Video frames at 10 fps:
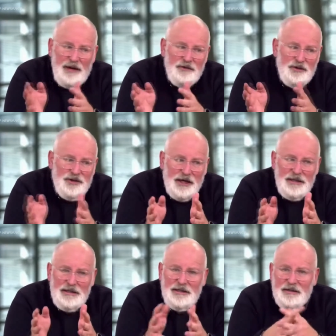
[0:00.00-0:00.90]
We have to
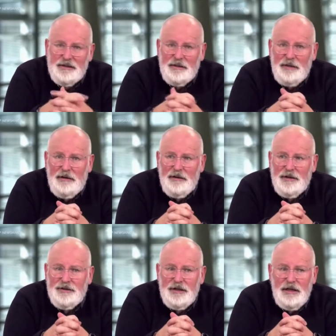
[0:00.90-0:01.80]
tighten it at some
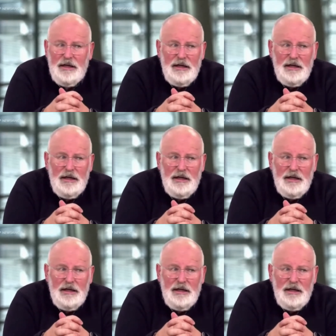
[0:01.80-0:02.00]
areas.